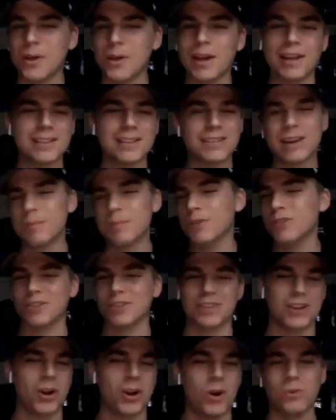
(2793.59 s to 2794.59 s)
Like it's time to
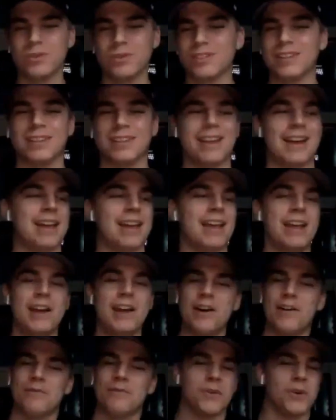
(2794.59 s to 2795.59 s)
just coast and like
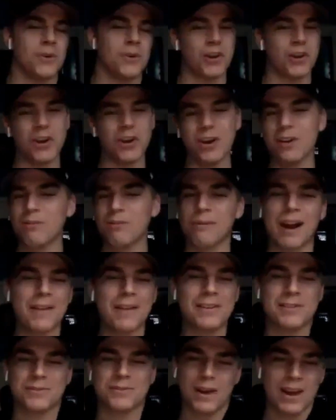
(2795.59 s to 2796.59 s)
feel good,
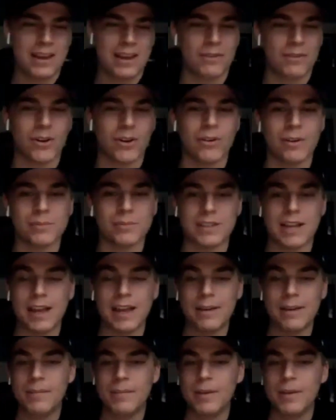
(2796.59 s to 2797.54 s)
ride this wave. You know what I'm saying?